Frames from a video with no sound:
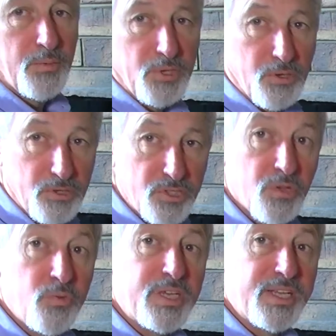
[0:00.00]
because
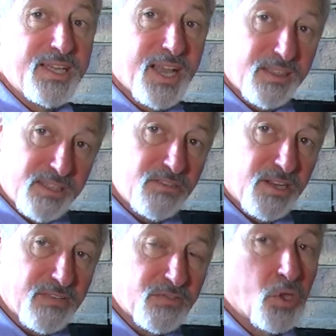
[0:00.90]
we can cut the
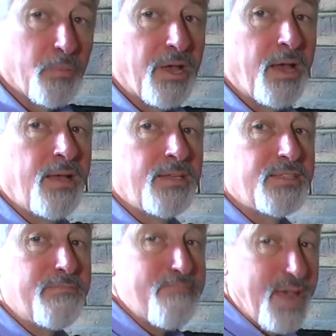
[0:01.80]
draft stopper
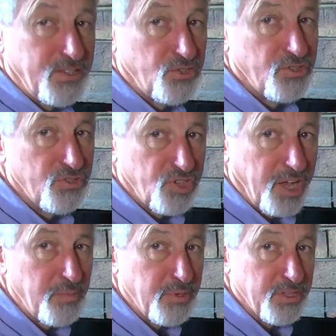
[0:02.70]
to match the
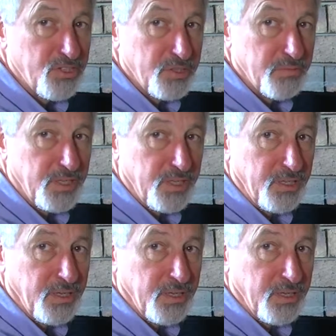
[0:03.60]
shape in the chimney.